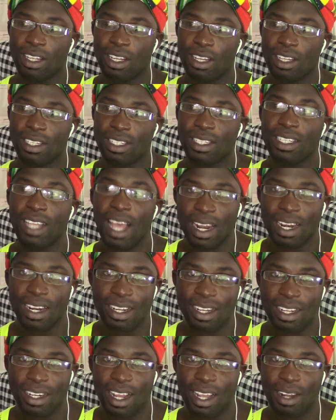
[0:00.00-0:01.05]

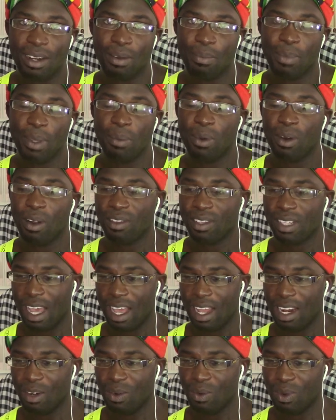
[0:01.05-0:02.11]
standard that the people of
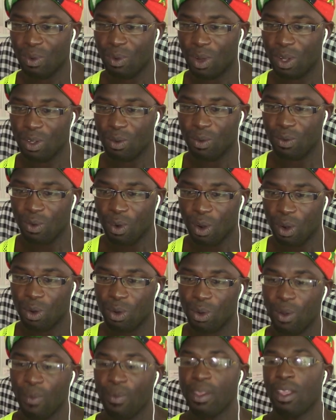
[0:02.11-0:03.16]
Thailand will want to
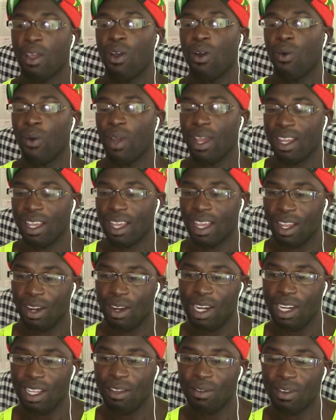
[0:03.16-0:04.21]
follow, where they
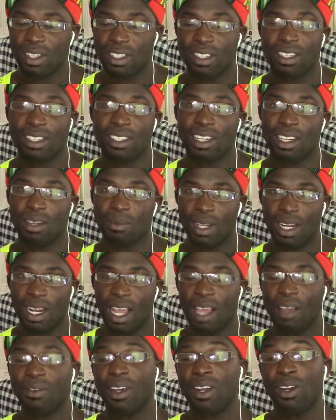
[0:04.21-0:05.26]
can live a sustainable
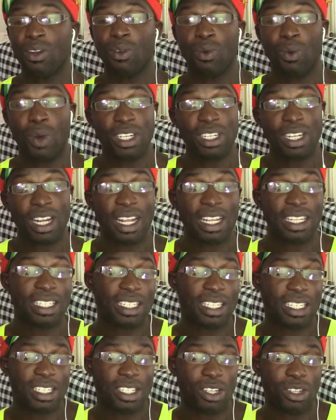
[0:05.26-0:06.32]
life. And watch out, as
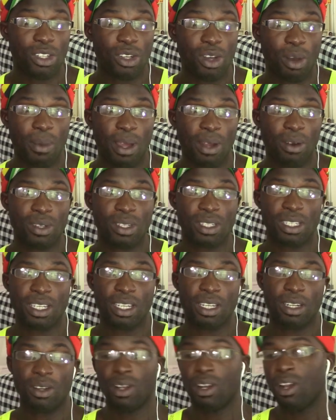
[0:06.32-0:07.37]
this young man was
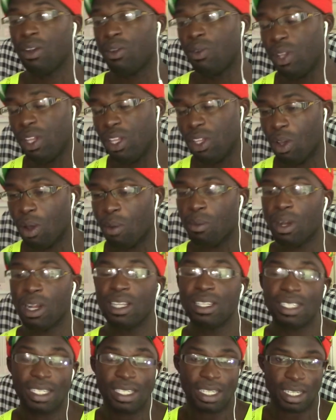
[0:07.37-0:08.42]
saying, no, not really young, but
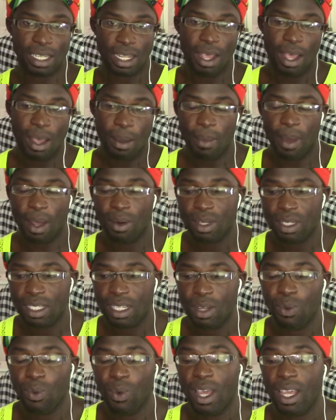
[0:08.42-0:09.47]
as this man was
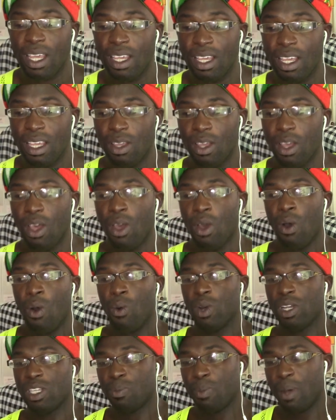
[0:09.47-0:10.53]
saying, where he
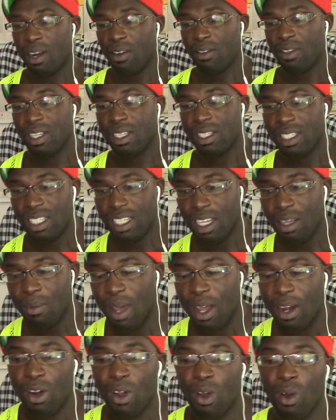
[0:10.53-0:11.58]
was part of the team
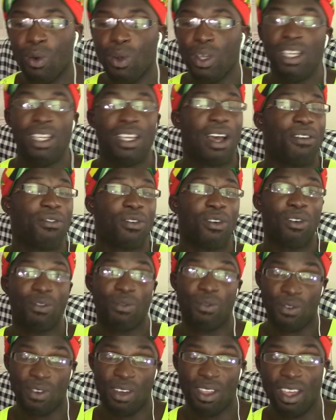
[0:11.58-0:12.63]
and now he have gone
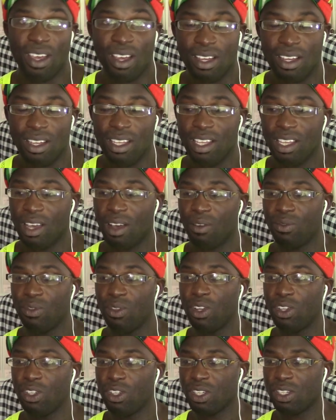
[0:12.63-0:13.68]
further. He have
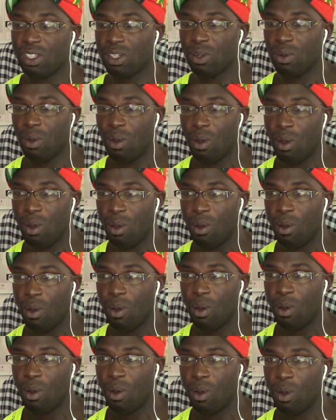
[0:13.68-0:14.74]
not just,
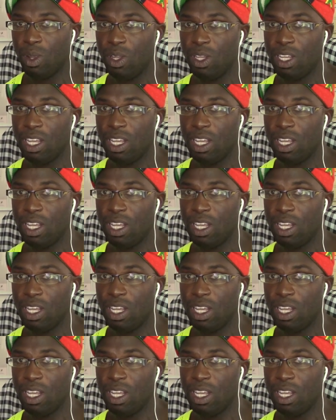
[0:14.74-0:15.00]
he